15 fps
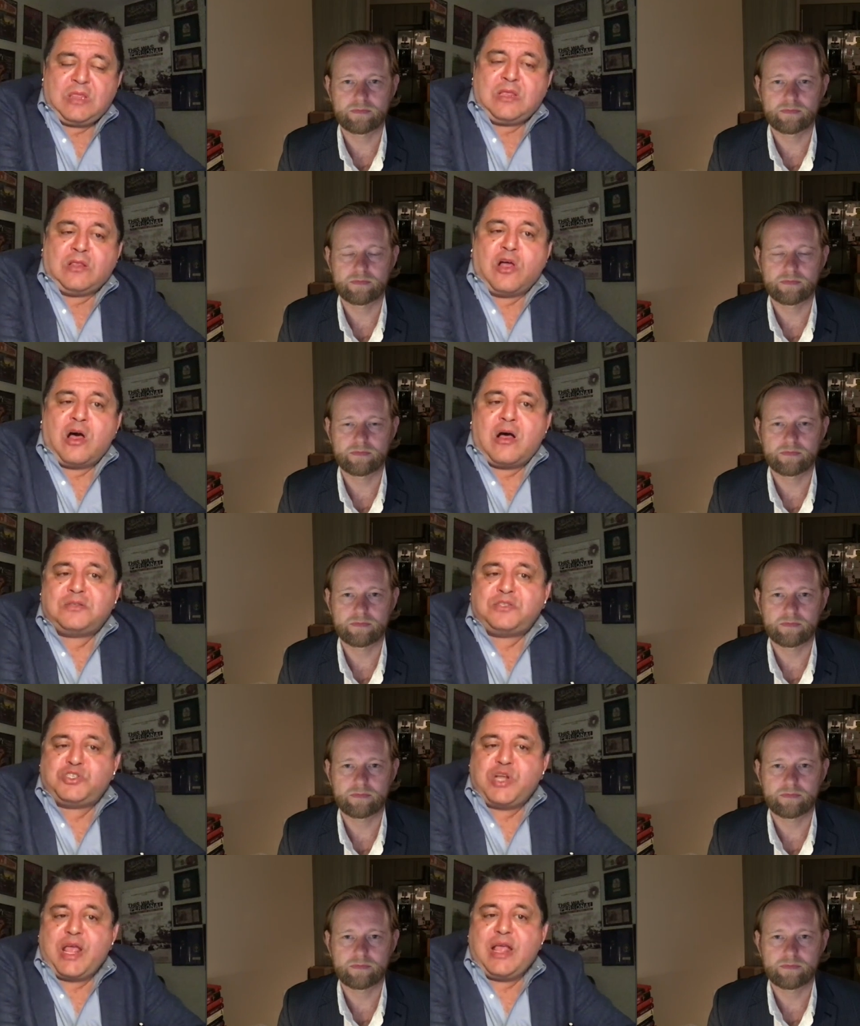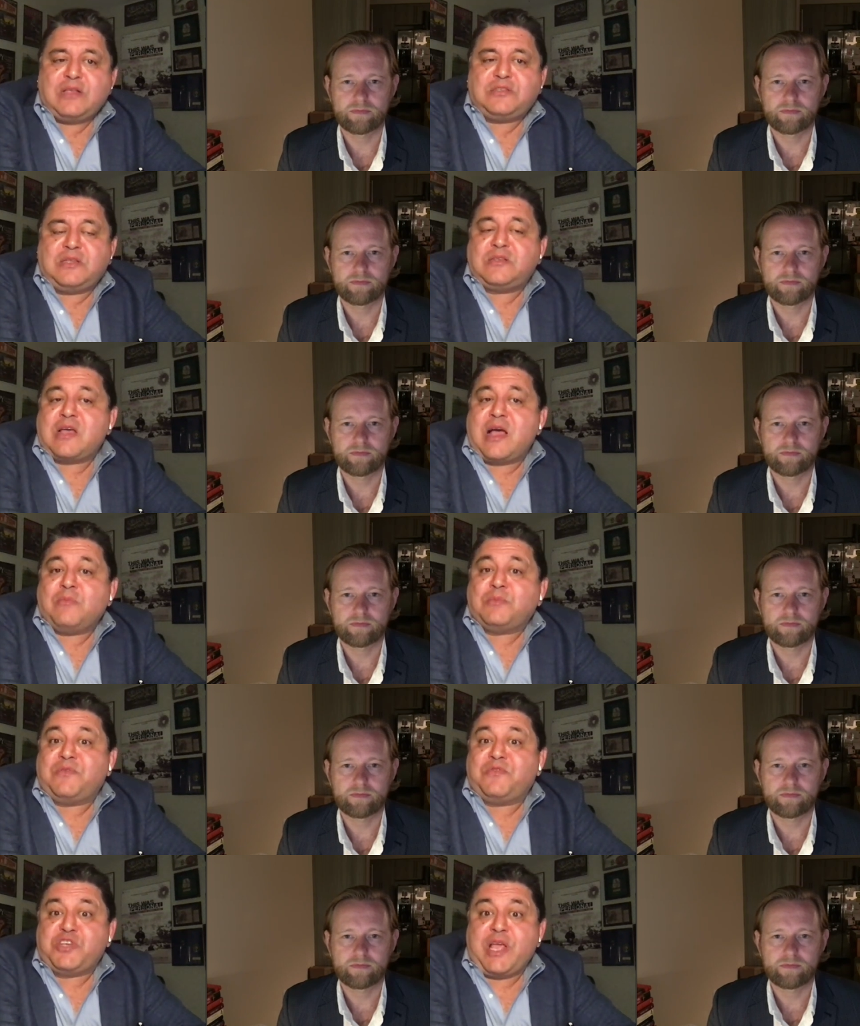Speaker 1: the laws change and
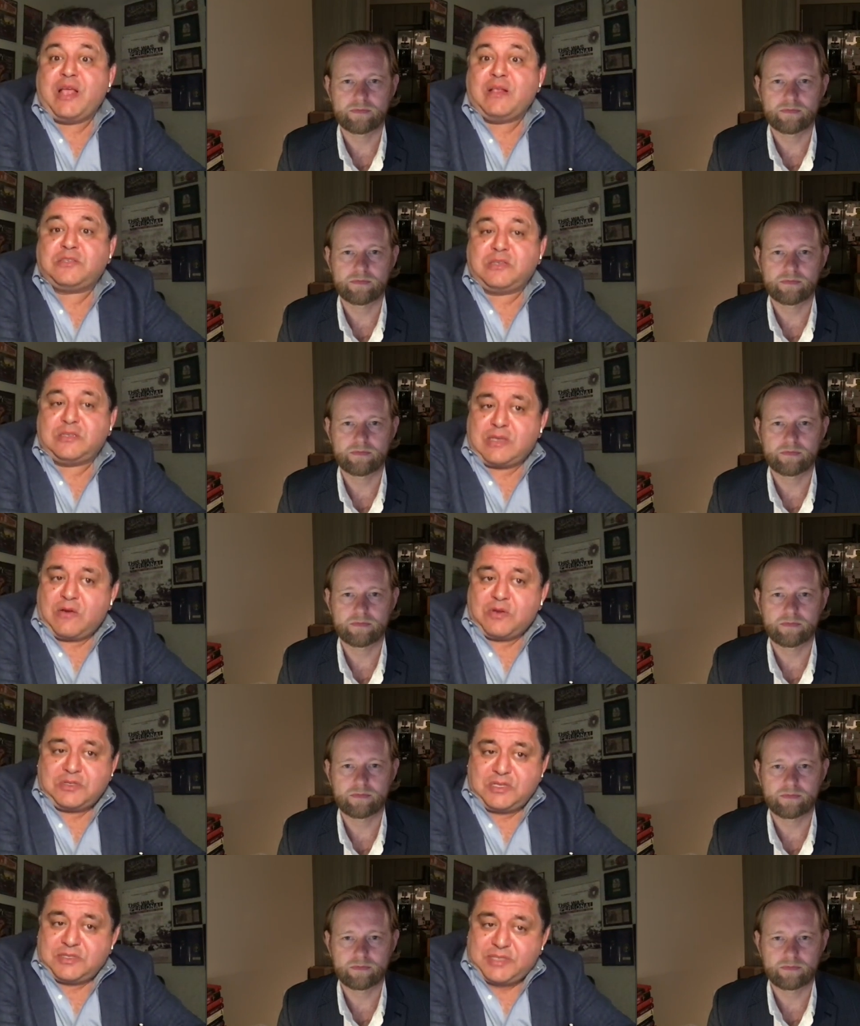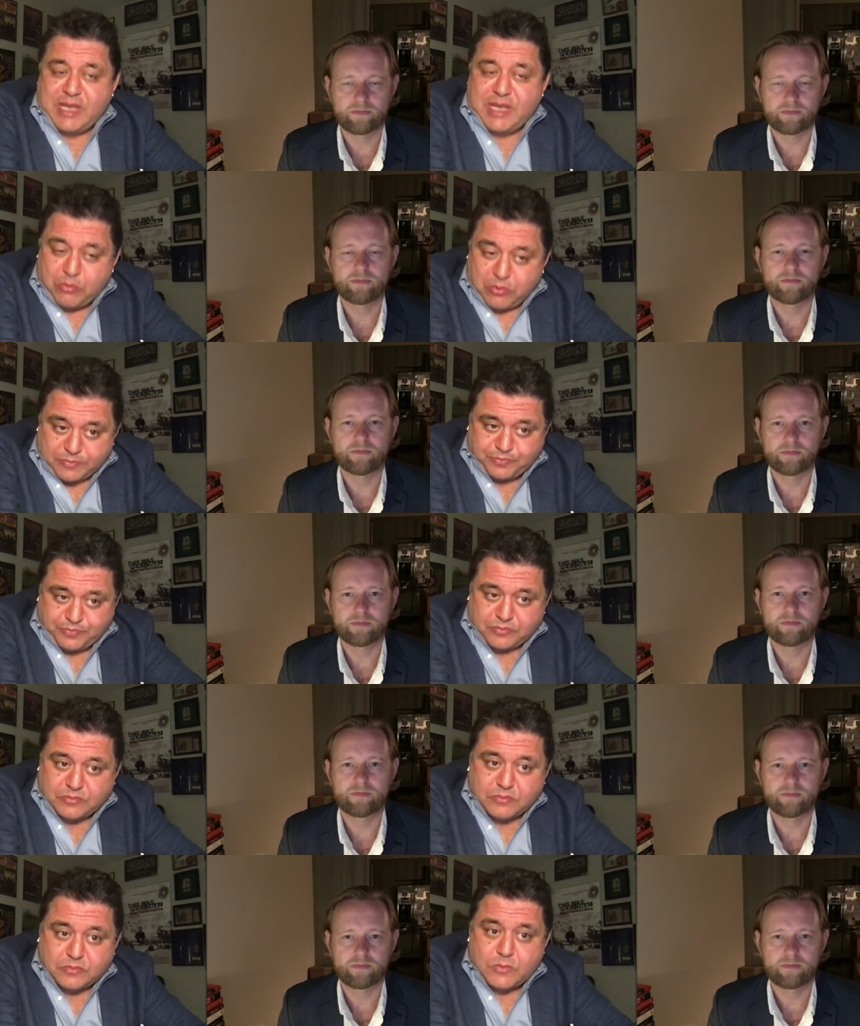times have changed since I was disabled
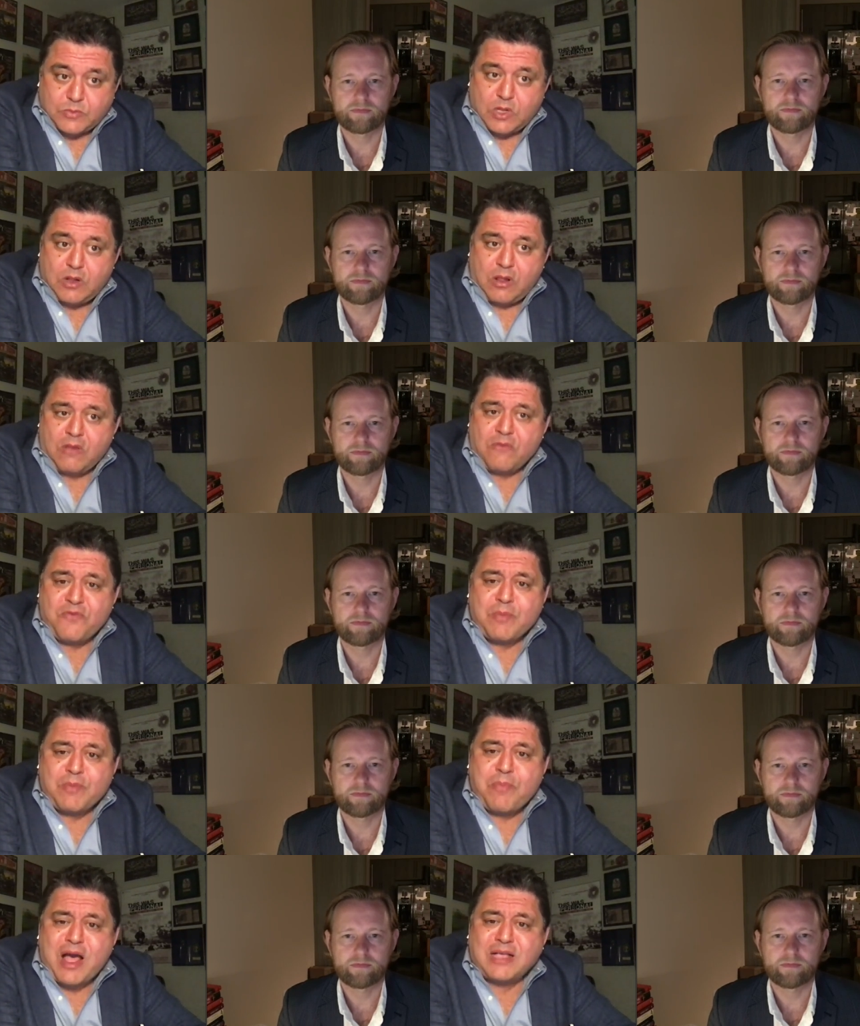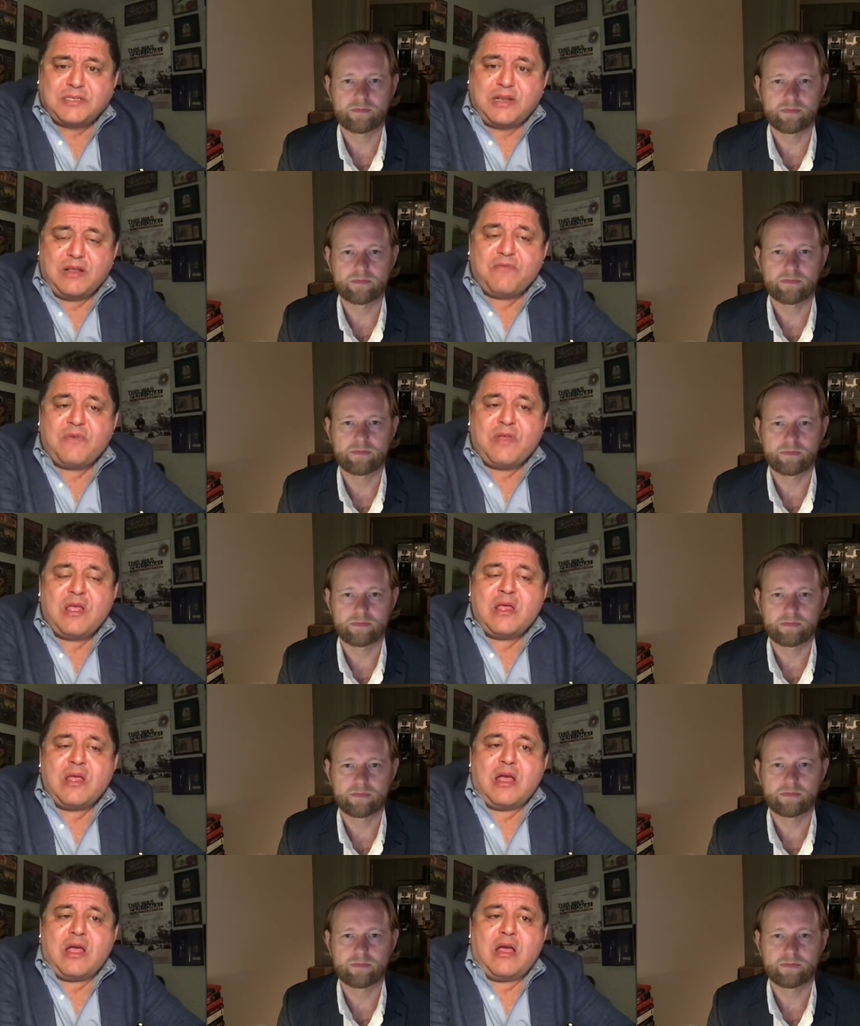for the positive.
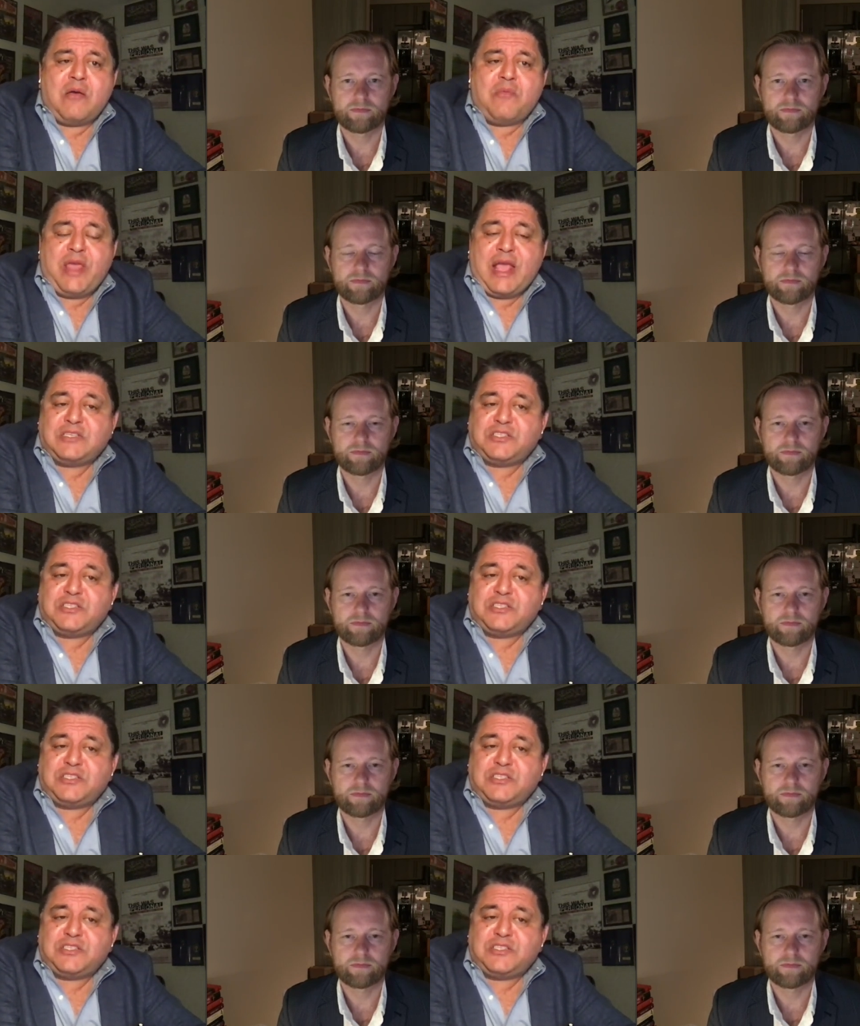Um, the